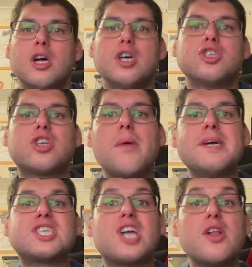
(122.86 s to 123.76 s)
So
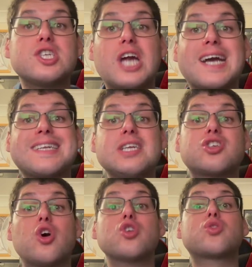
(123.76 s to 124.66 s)
much so that Xhaka did
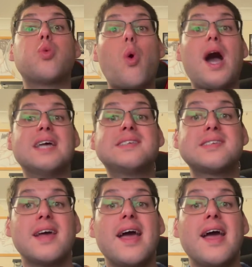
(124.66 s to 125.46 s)
score twice